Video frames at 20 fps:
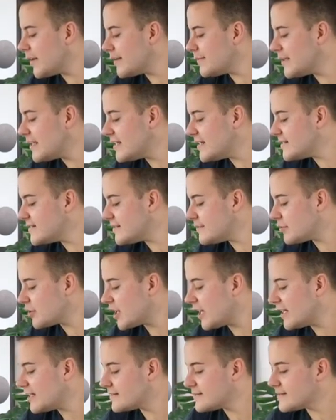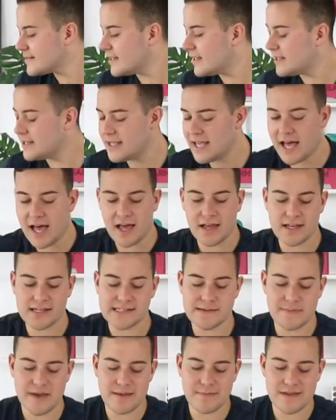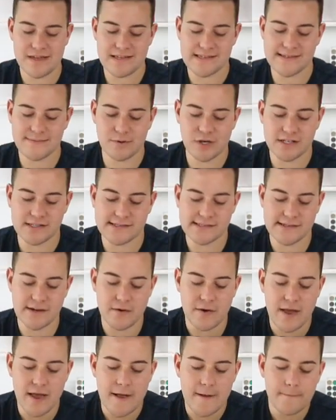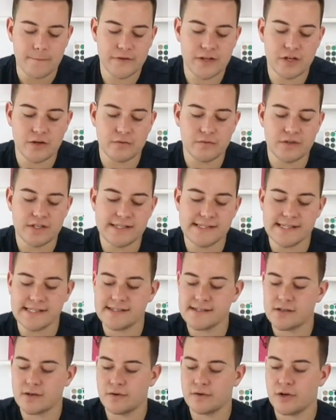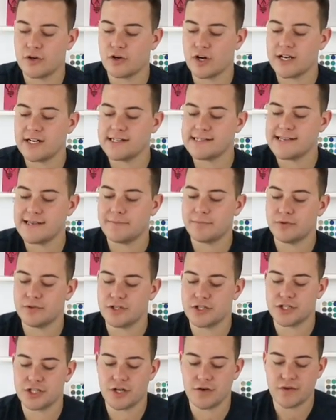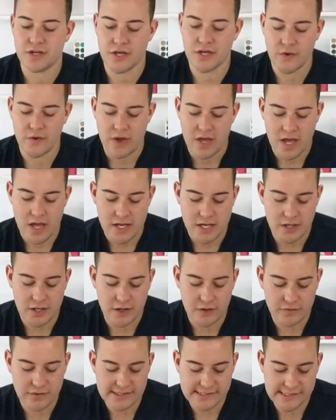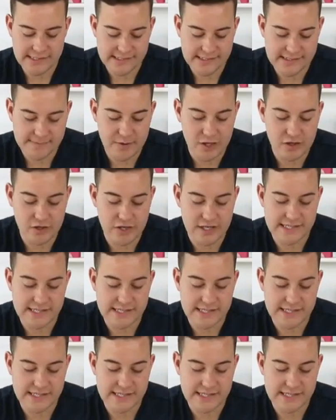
baby, EasyPress. Yeah, it's a baby EasyPress. So, you know, this is a great example to show you, you know, this is a smaller